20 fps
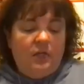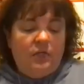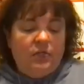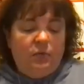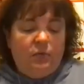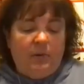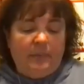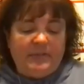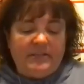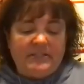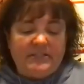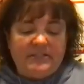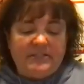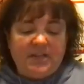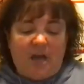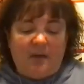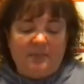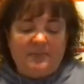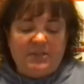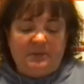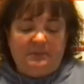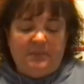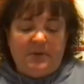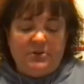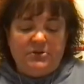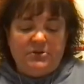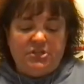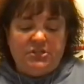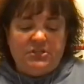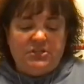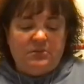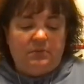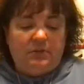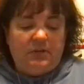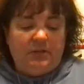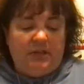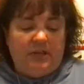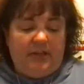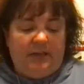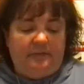The woman stopped and motioned to her
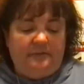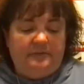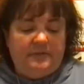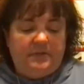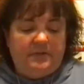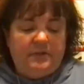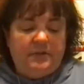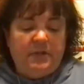left.